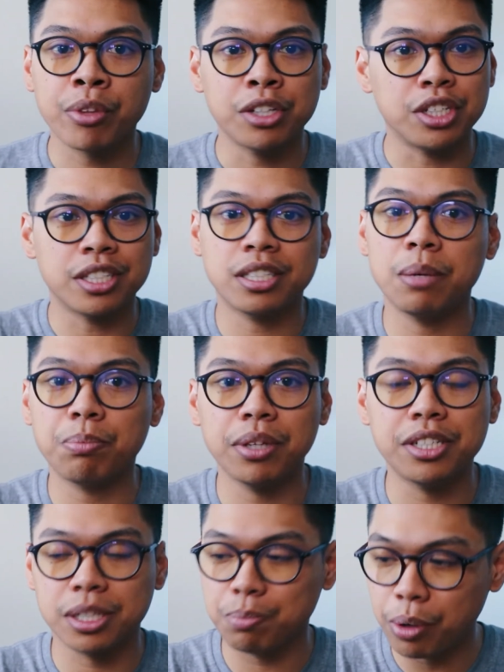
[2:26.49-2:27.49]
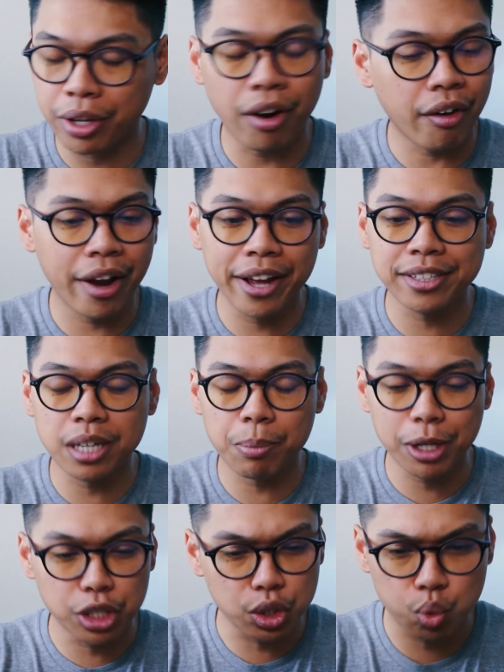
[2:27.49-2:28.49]
just simply just putting our hands up
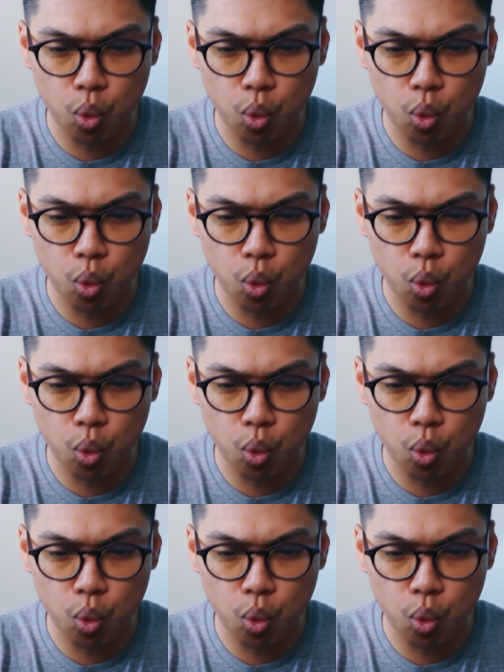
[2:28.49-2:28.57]
and just